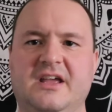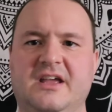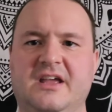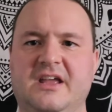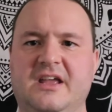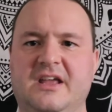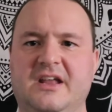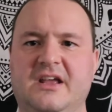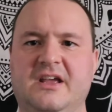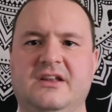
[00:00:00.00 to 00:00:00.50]

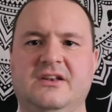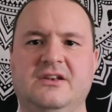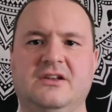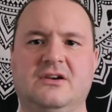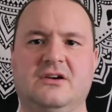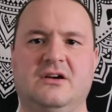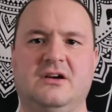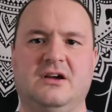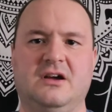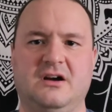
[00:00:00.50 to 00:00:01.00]

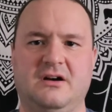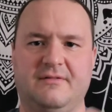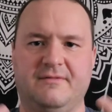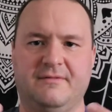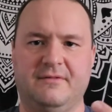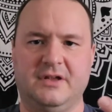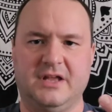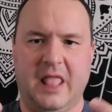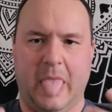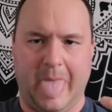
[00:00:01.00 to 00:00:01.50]
in
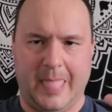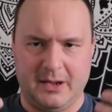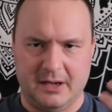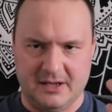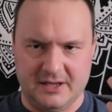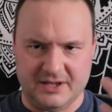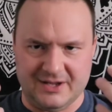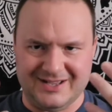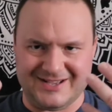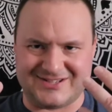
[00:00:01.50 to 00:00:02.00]
of
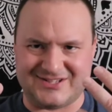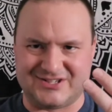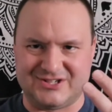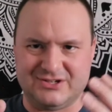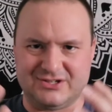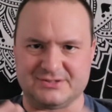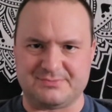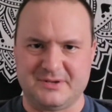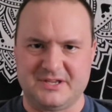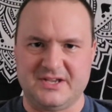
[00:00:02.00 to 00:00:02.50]

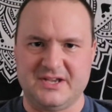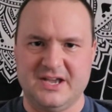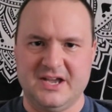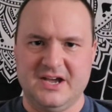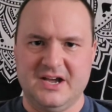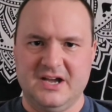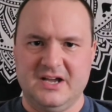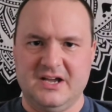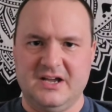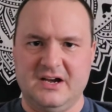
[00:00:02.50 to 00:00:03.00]
excuse me
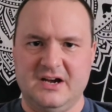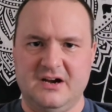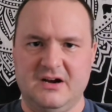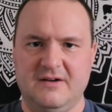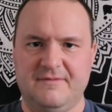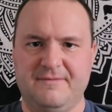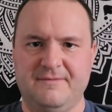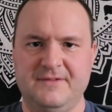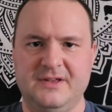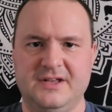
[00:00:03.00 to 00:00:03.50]

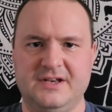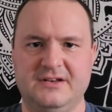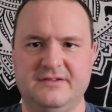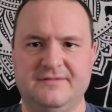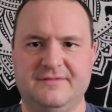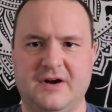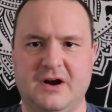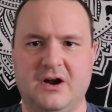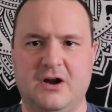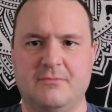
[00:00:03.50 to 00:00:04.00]
of an
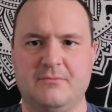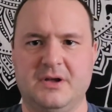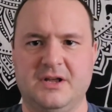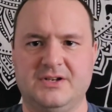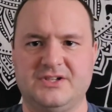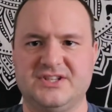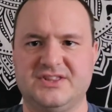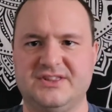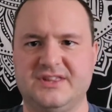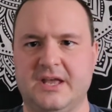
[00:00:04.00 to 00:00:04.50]

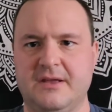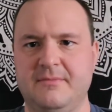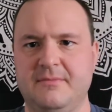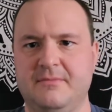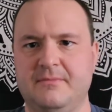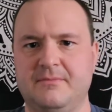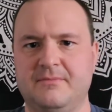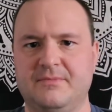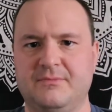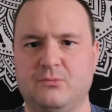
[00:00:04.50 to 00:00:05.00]
environment
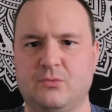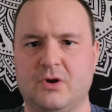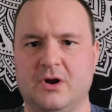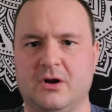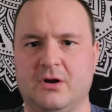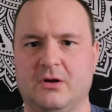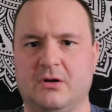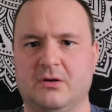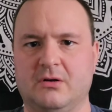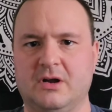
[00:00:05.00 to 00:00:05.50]
they
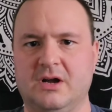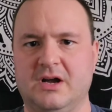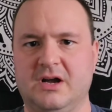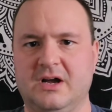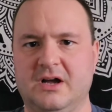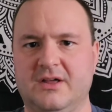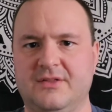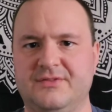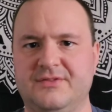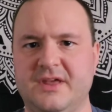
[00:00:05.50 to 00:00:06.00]
where
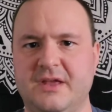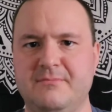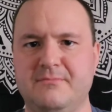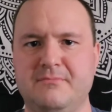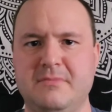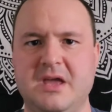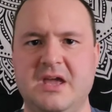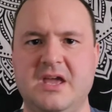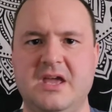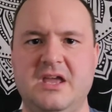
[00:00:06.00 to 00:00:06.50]
uh, they
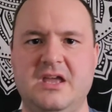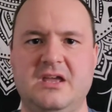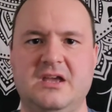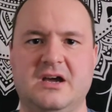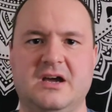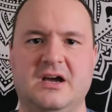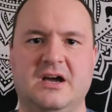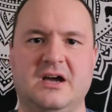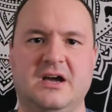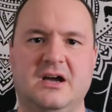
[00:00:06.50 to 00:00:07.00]

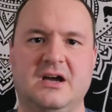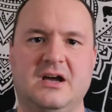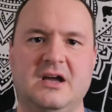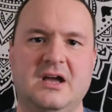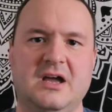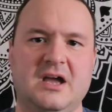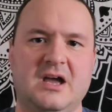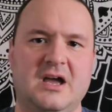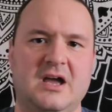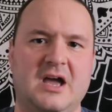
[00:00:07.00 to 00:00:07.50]
may uh,
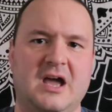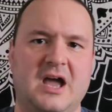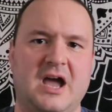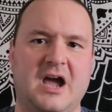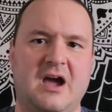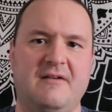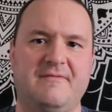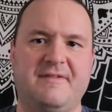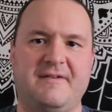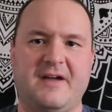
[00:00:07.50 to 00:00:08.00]

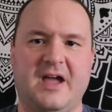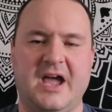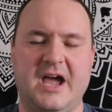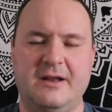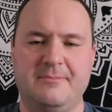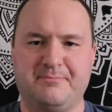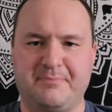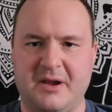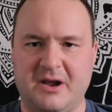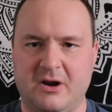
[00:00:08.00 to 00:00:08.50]
have
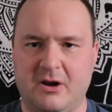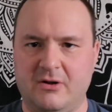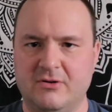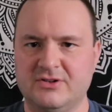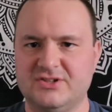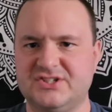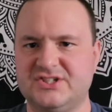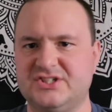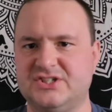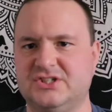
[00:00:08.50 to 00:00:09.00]
had
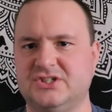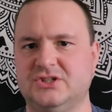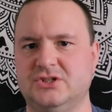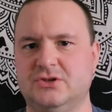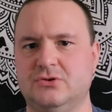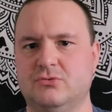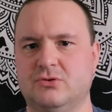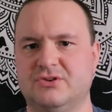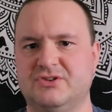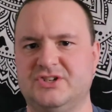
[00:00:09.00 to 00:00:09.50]
parents
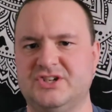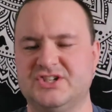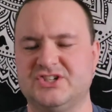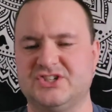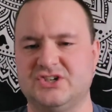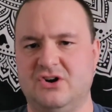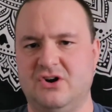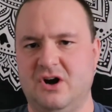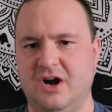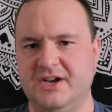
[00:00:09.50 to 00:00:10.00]
who were
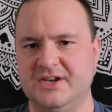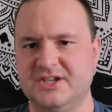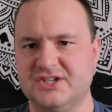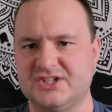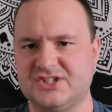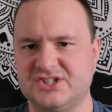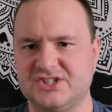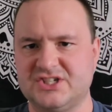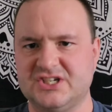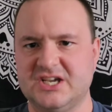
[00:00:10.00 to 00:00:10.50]

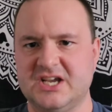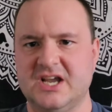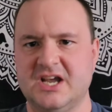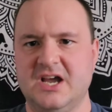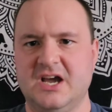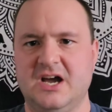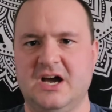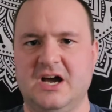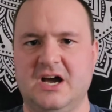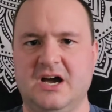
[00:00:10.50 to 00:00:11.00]
dishonest,
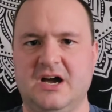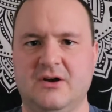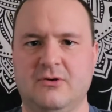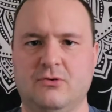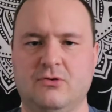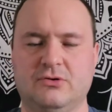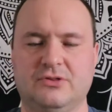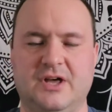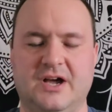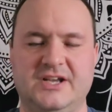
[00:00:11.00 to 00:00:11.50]

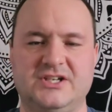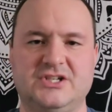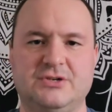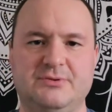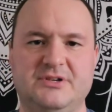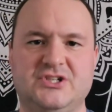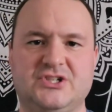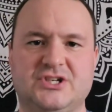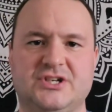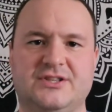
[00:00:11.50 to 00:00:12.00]
uh, who lied
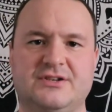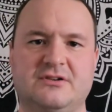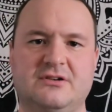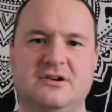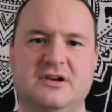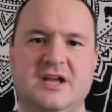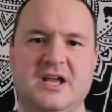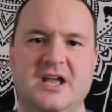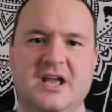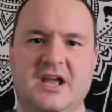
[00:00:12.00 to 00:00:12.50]
to each
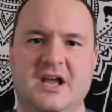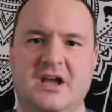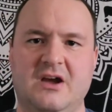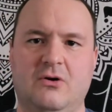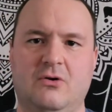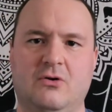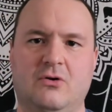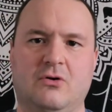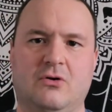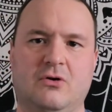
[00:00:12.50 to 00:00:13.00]
other,
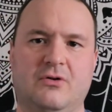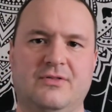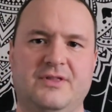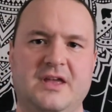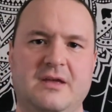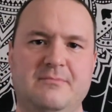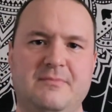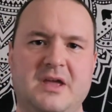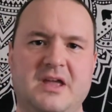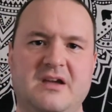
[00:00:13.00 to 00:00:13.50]
or
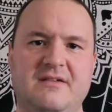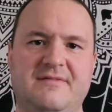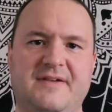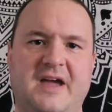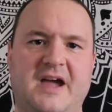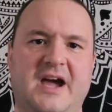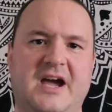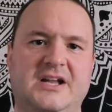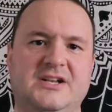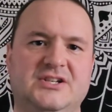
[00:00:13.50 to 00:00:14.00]
they may have
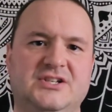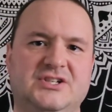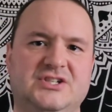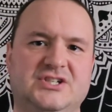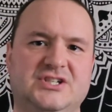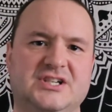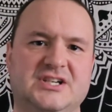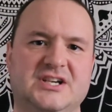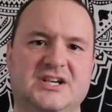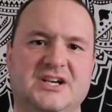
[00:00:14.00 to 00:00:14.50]

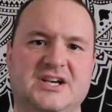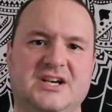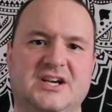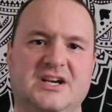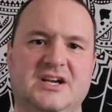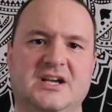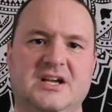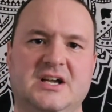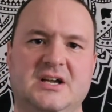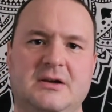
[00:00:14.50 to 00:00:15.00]
had
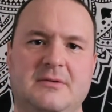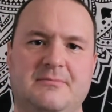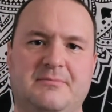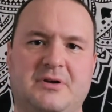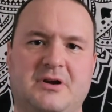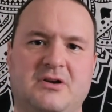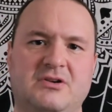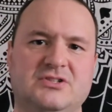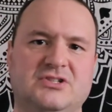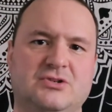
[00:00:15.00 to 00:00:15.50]
uh,
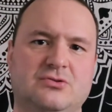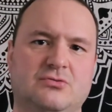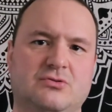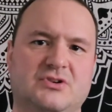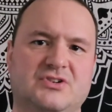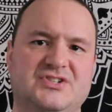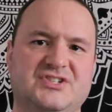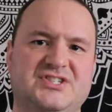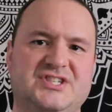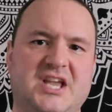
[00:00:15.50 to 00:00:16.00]
parents who
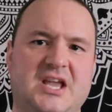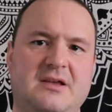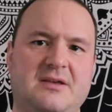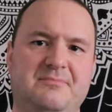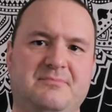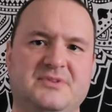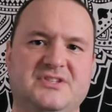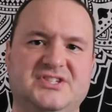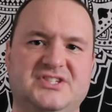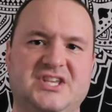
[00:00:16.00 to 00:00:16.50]
were
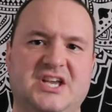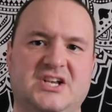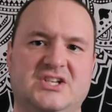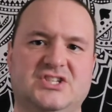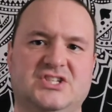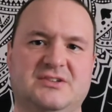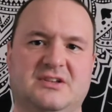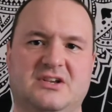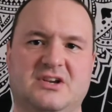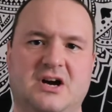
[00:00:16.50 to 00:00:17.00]

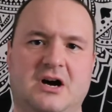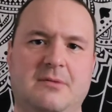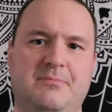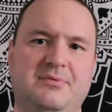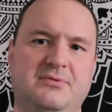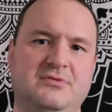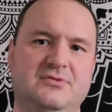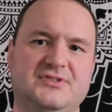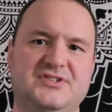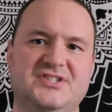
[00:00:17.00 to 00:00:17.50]
same-sex
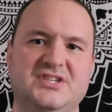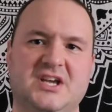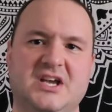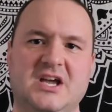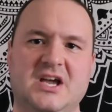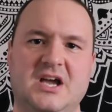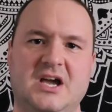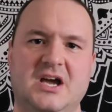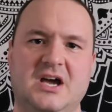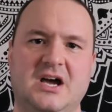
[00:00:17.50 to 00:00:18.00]
couples.
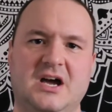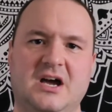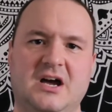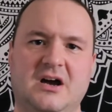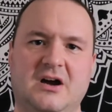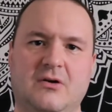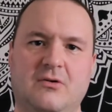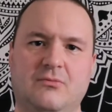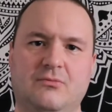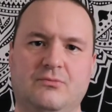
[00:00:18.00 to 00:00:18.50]

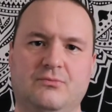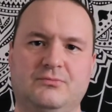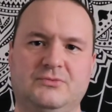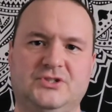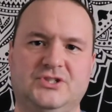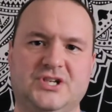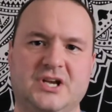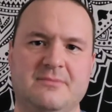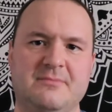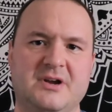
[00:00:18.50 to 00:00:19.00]
Uh,
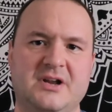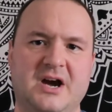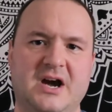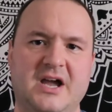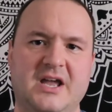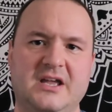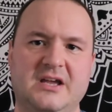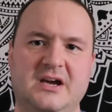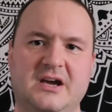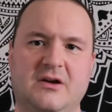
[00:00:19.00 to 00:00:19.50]

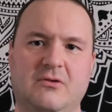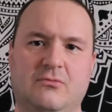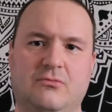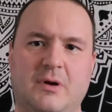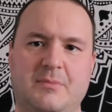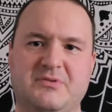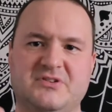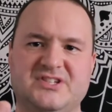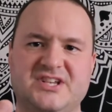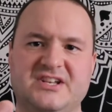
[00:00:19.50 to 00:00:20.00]
Gemini uh,
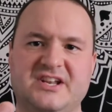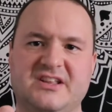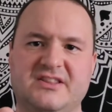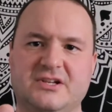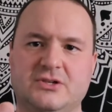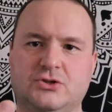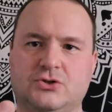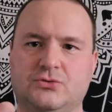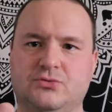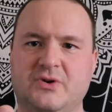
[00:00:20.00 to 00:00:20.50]

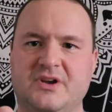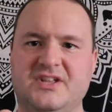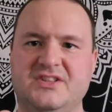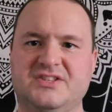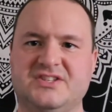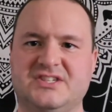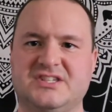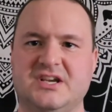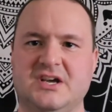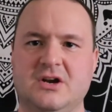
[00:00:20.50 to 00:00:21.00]
representing the
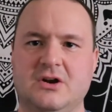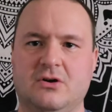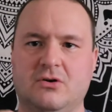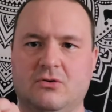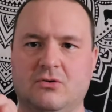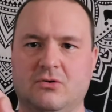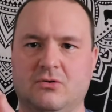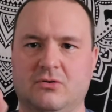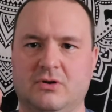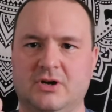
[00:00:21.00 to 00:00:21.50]
twins,
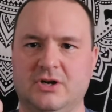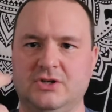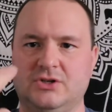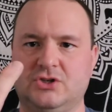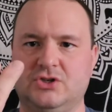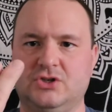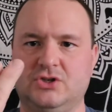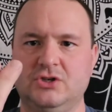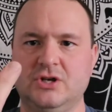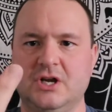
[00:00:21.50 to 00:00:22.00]
or
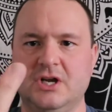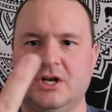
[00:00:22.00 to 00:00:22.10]
uh,